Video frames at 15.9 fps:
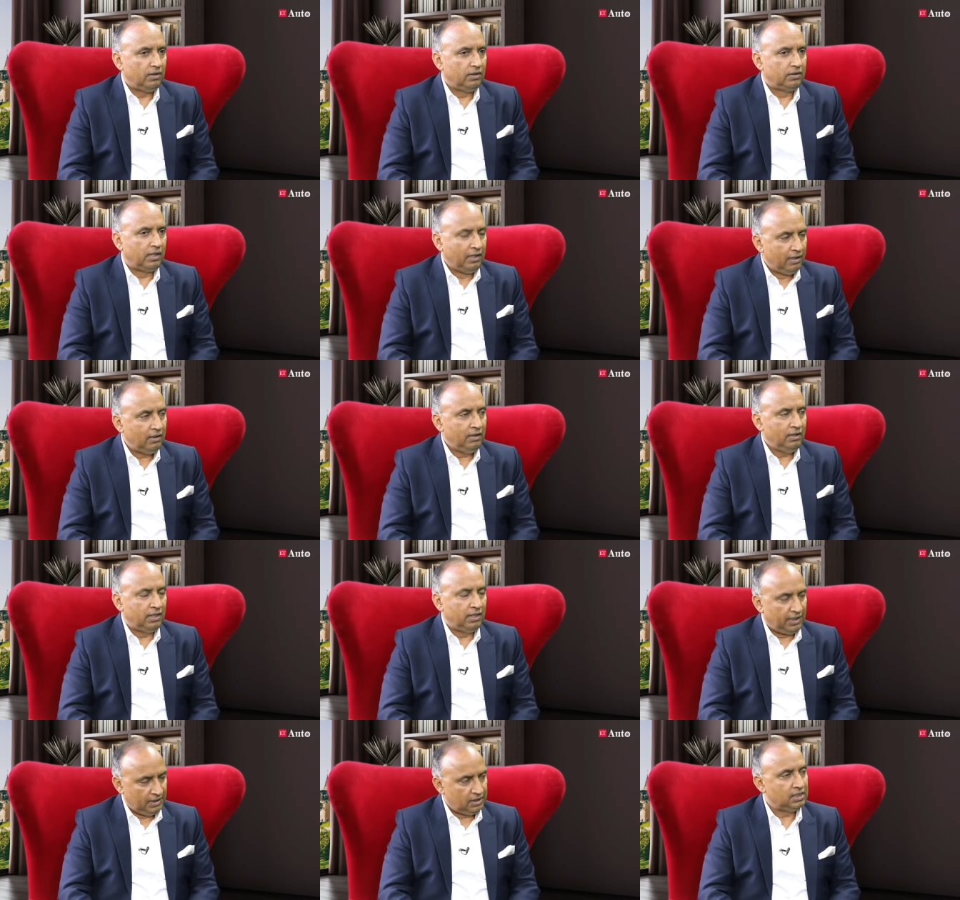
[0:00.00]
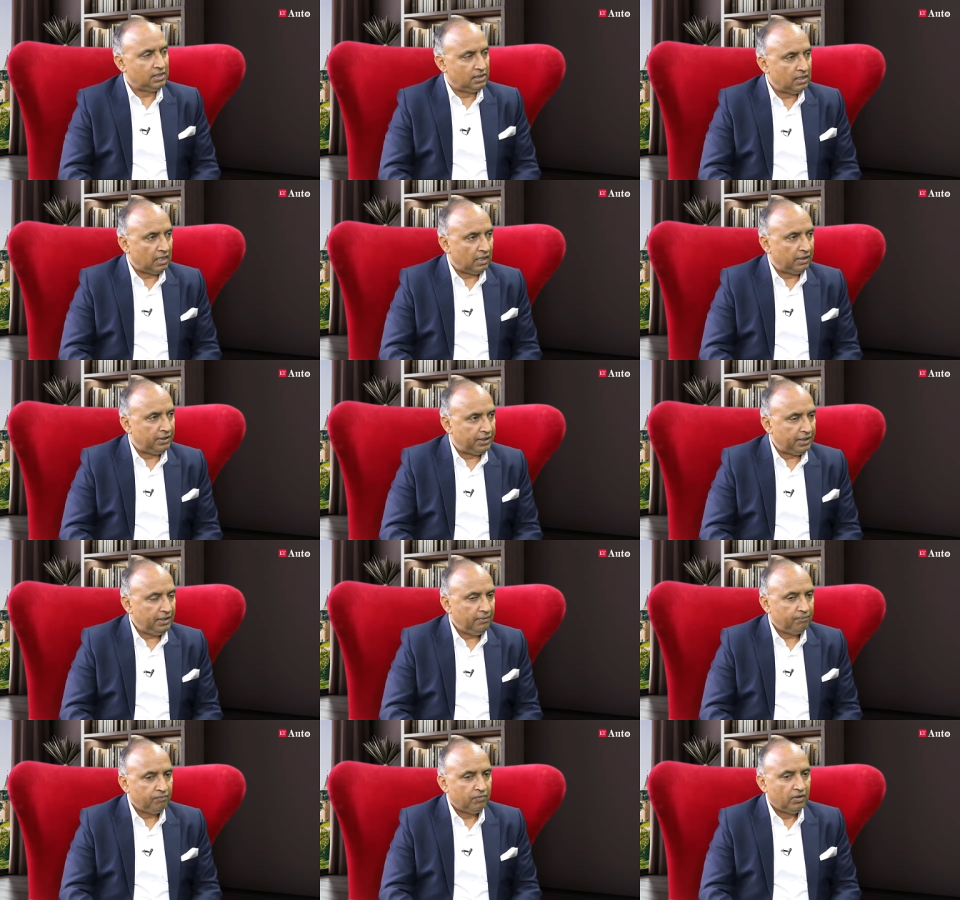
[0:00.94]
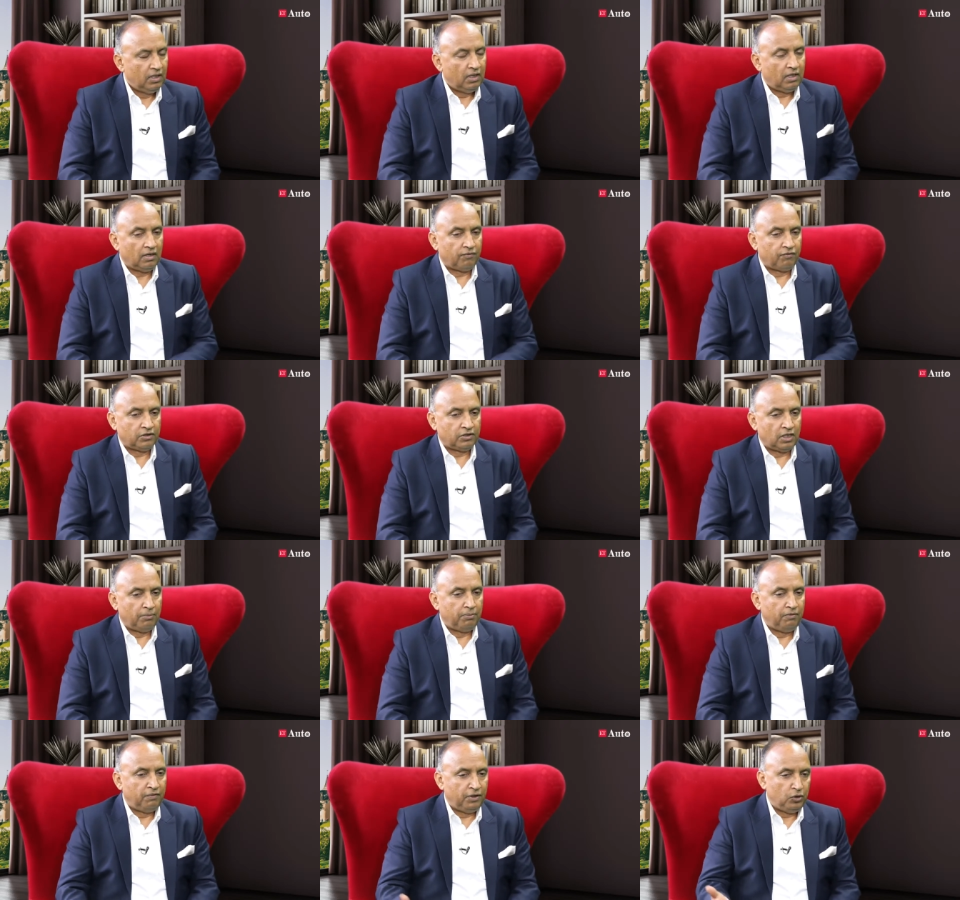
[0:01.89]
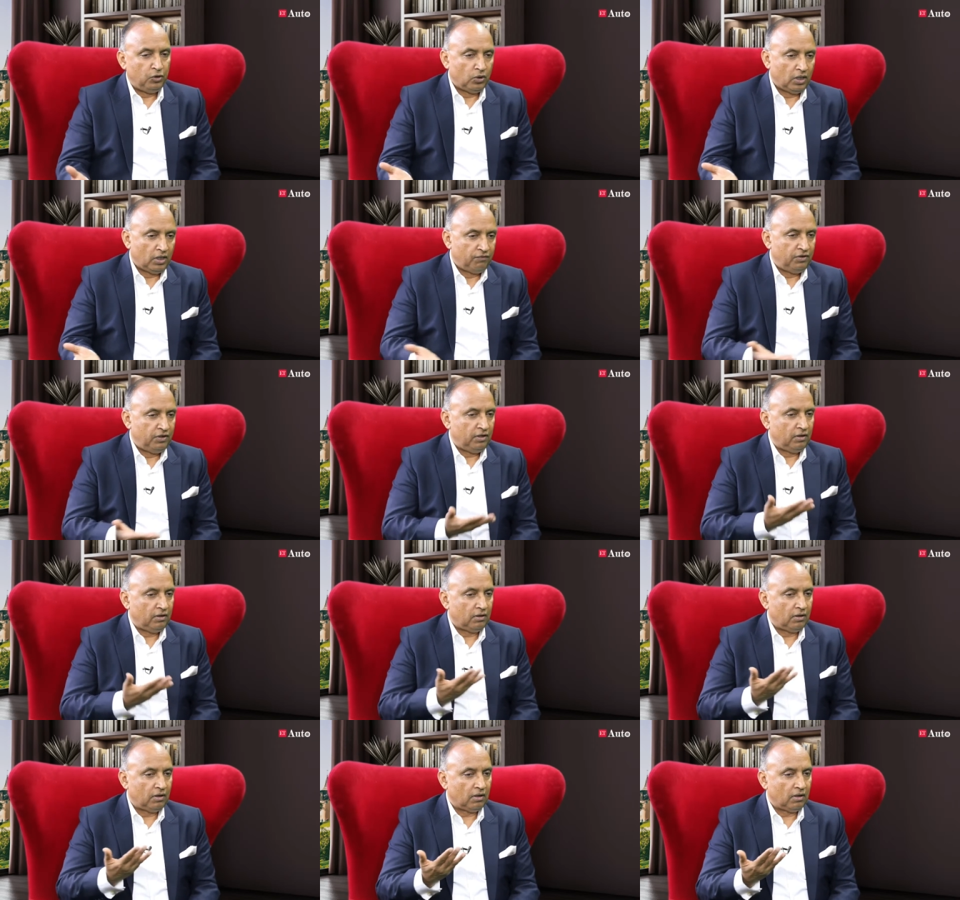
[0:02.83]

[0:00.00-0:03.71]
Clearly there is seasonality. For example, when you have the